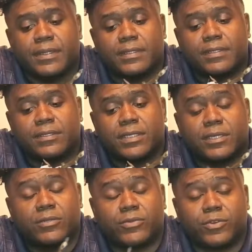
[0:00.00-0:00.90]
until they
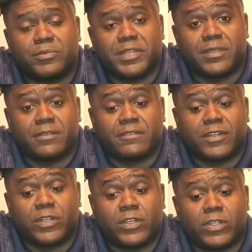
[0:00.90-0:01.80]
go dormant in the
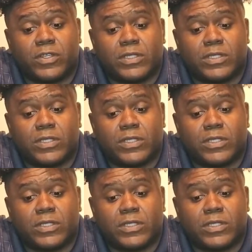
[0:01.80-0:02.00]
fall